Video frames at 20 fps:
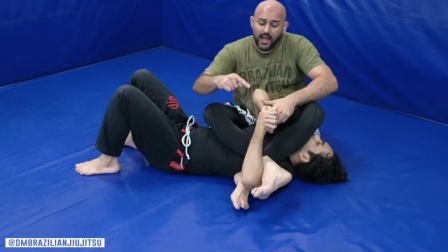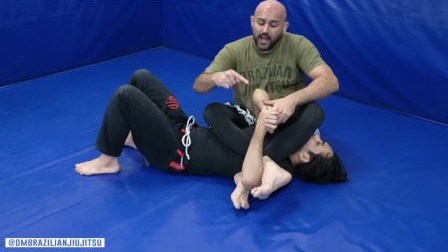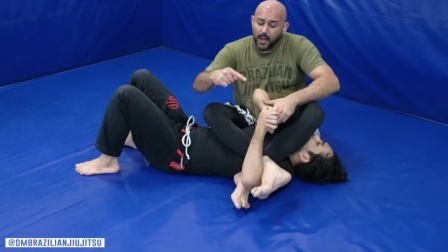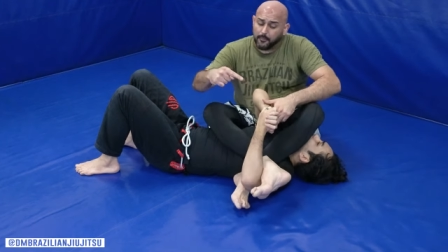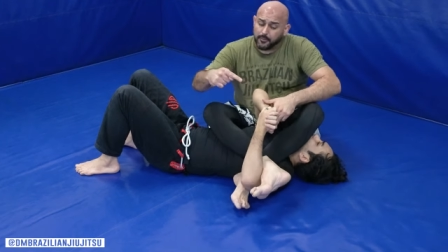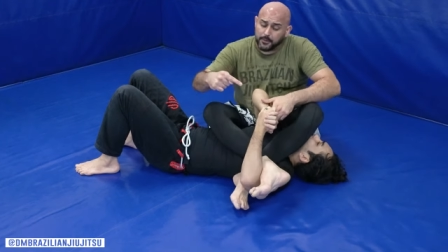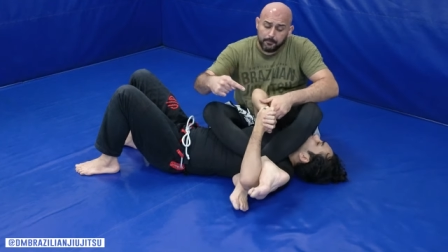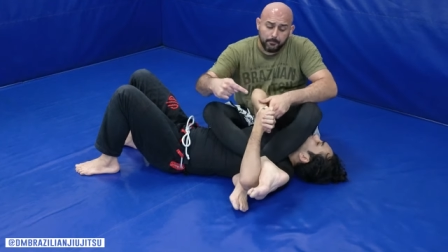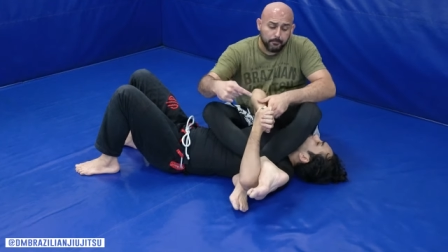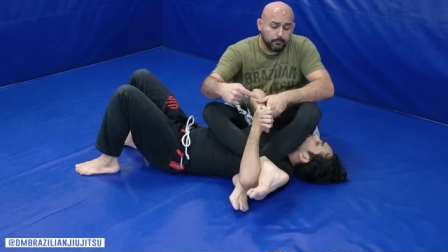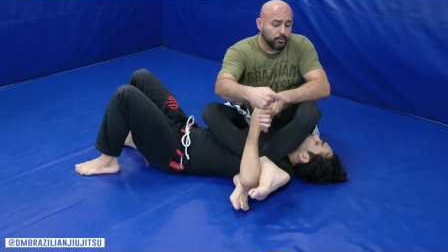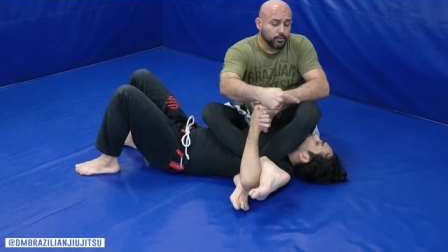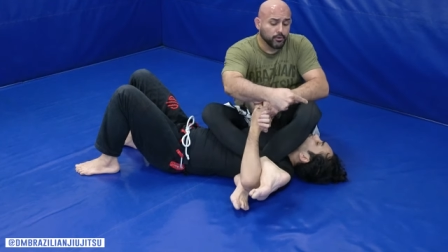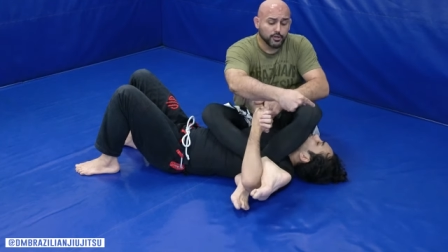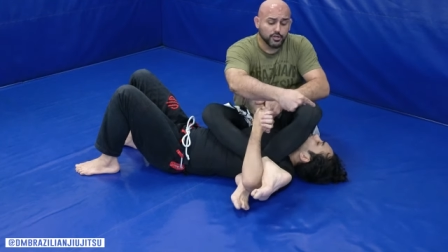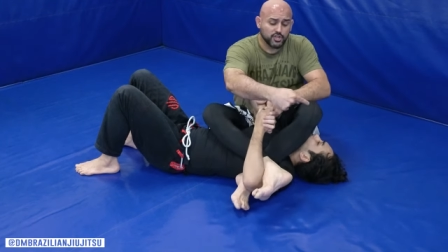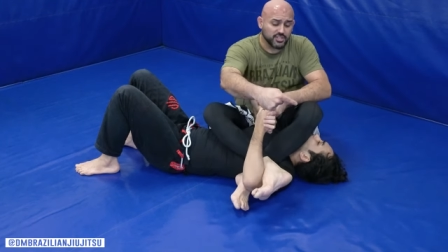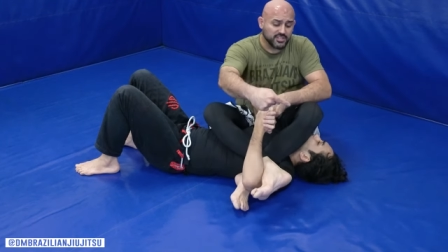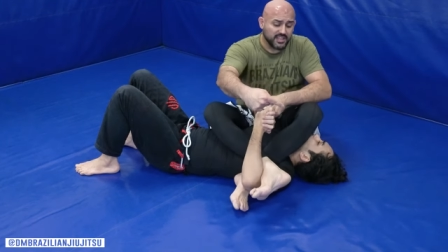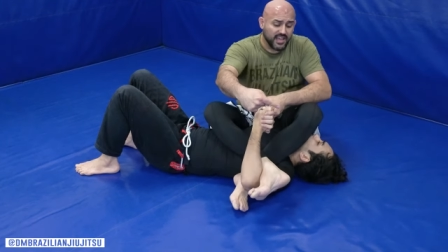I'm gonna
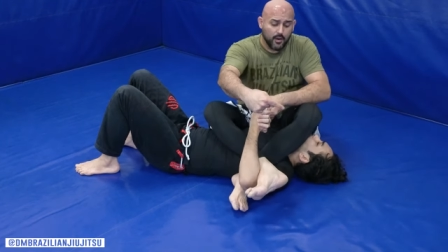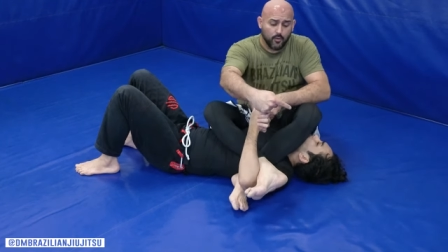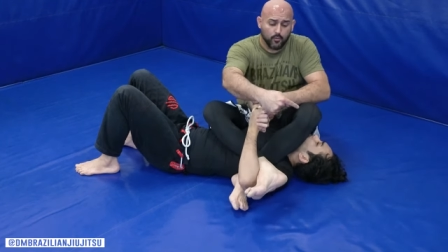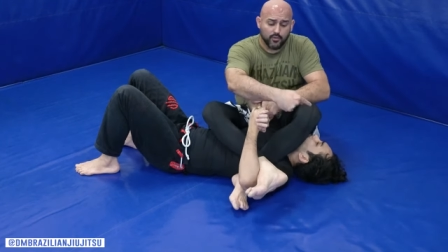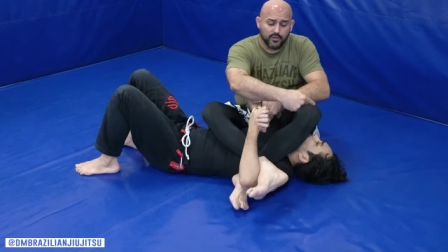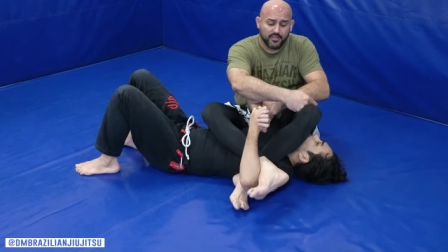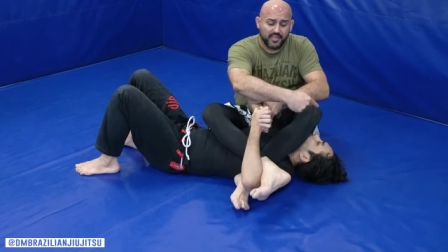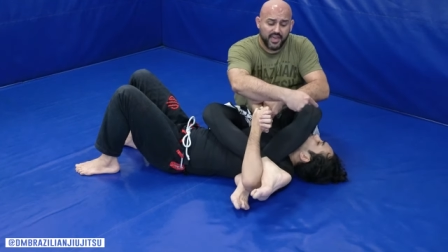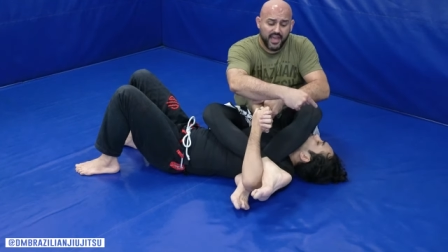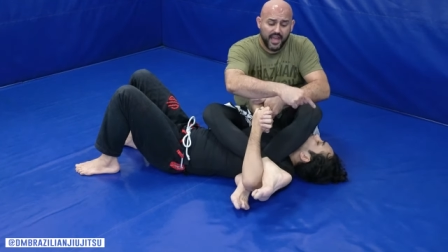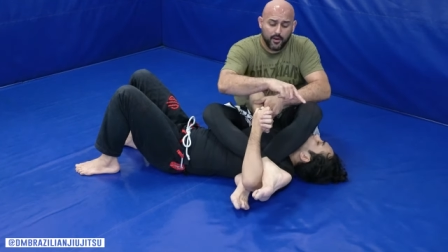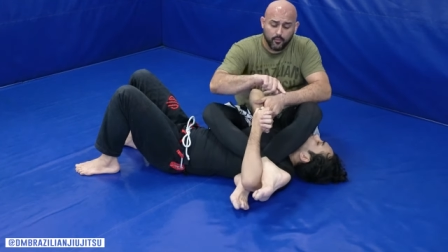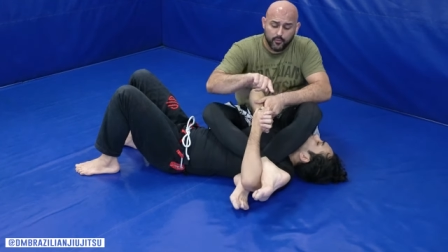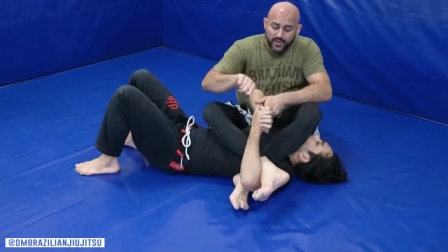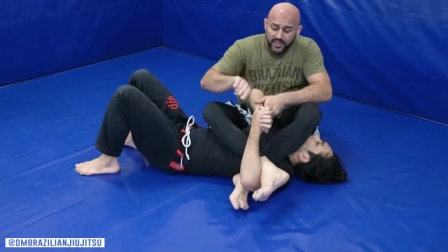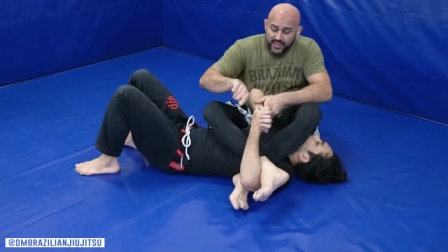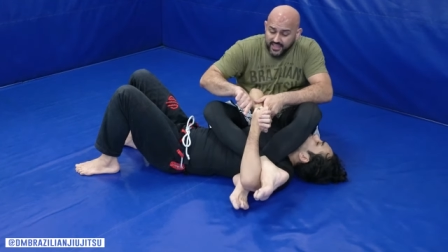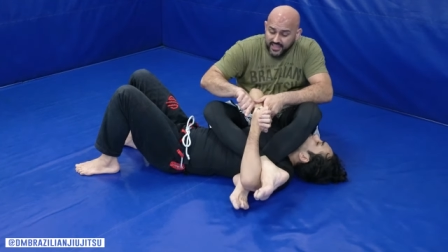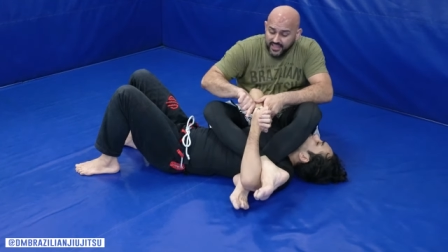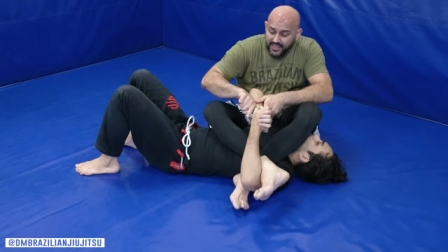push that one that
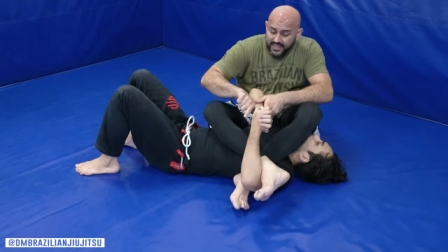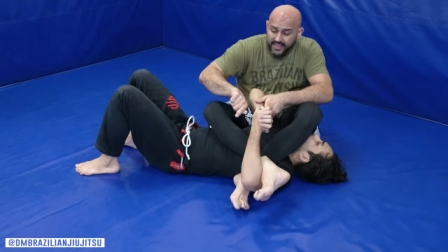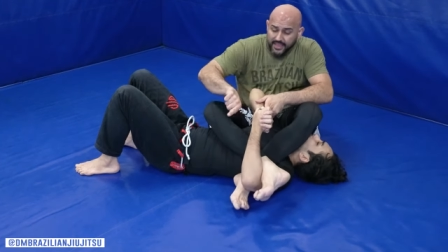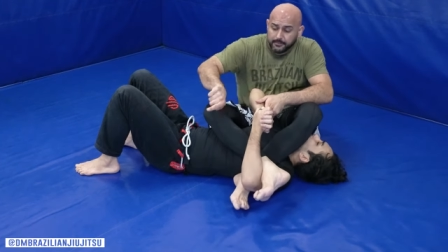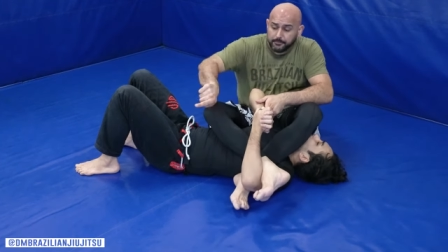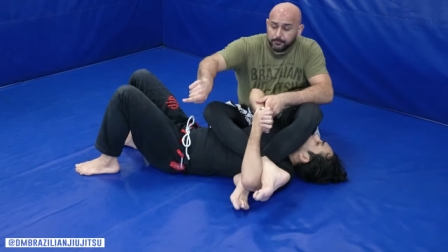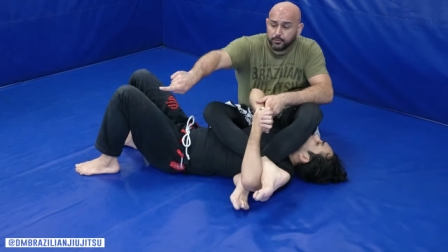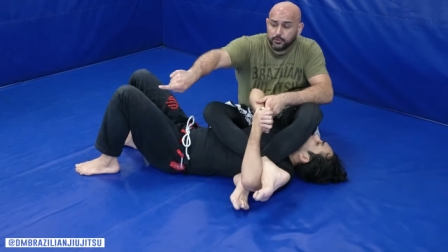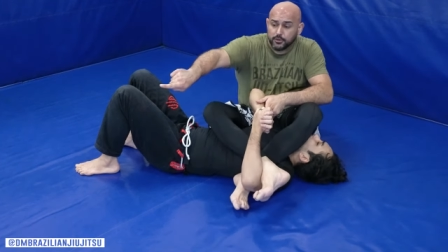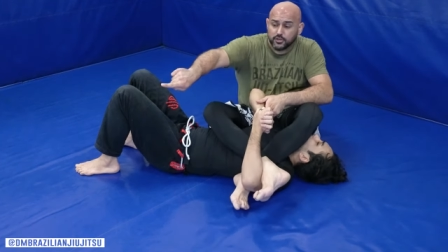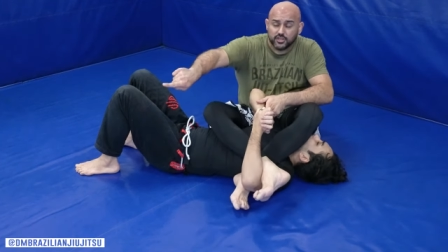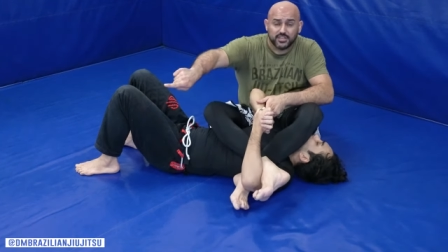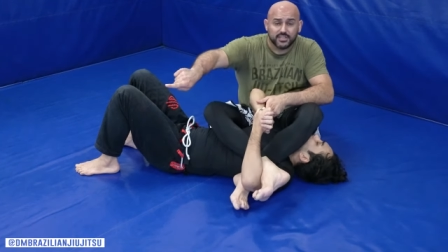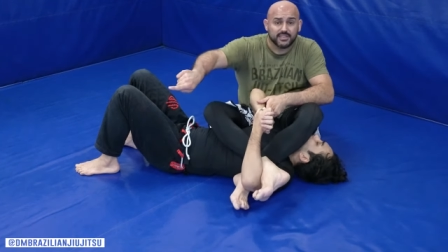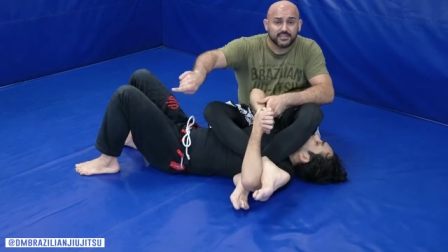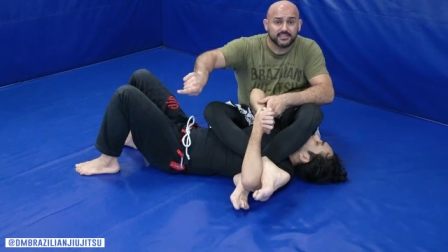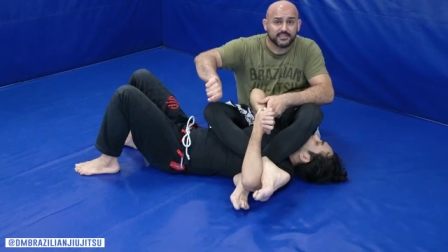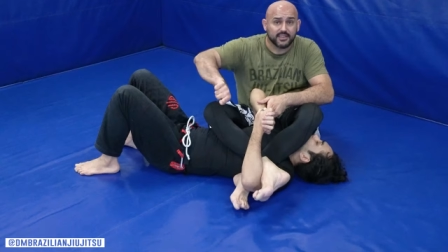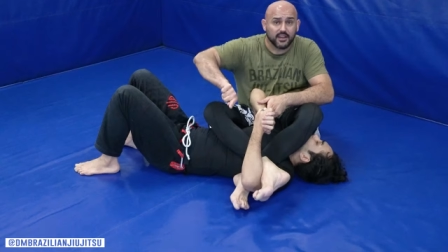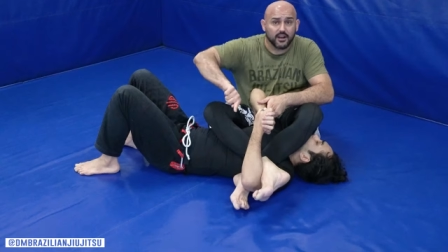way and push
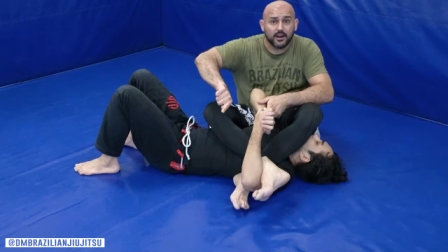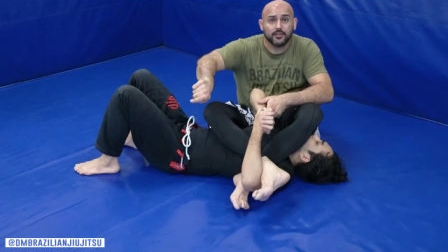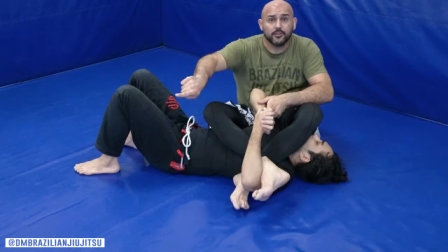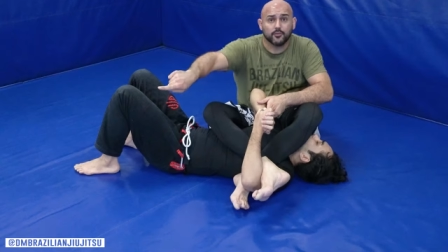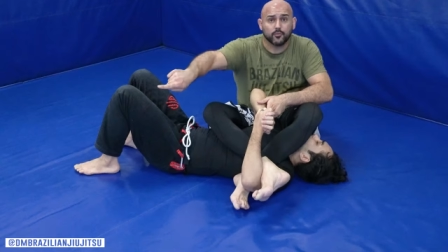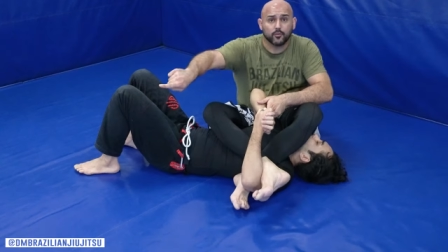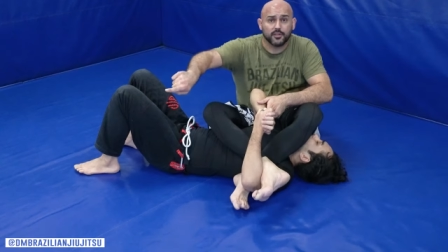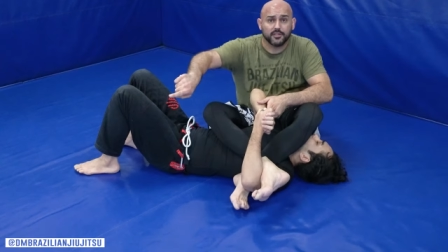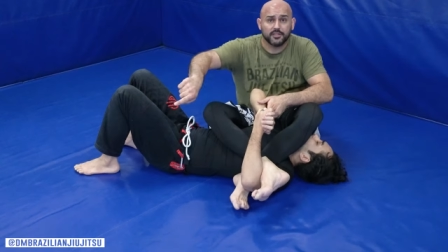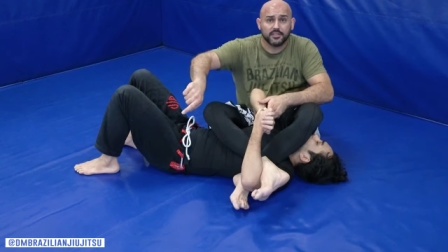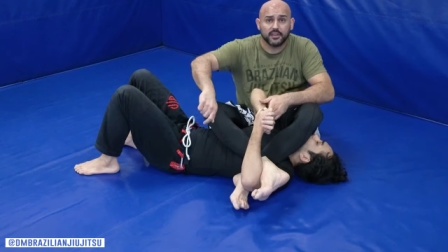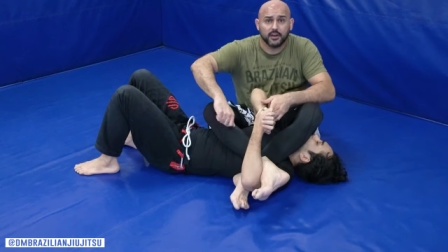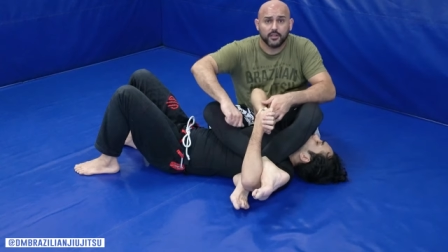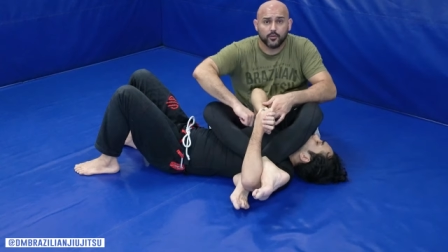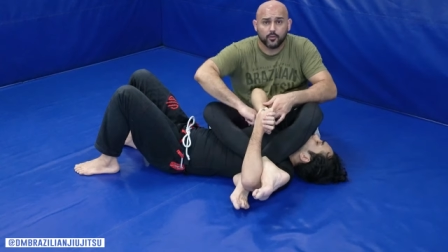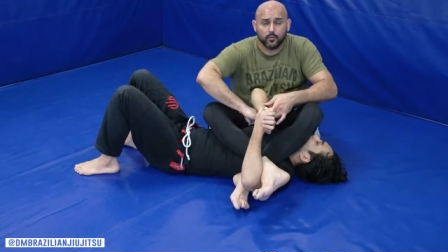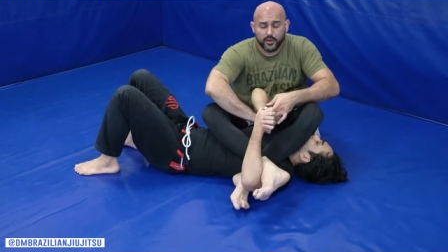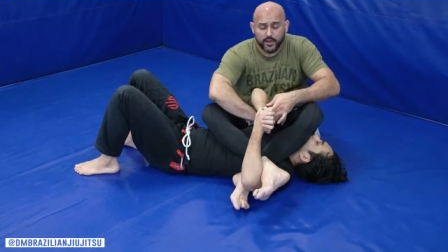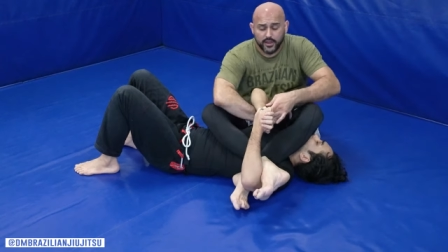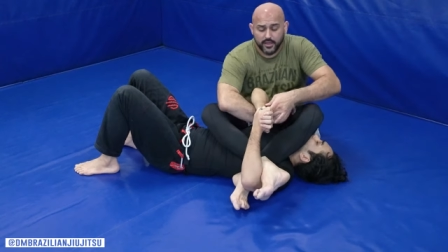his other one the
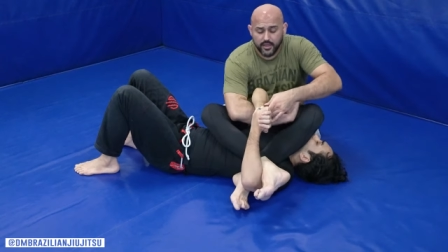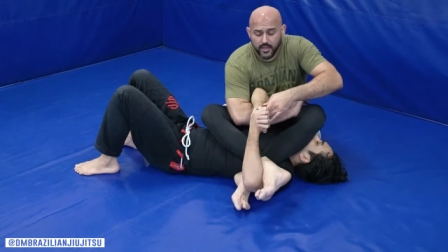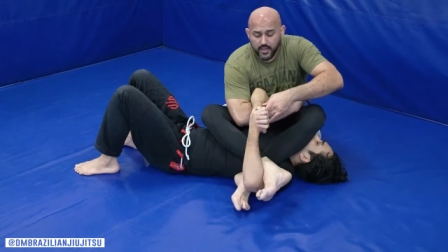other way.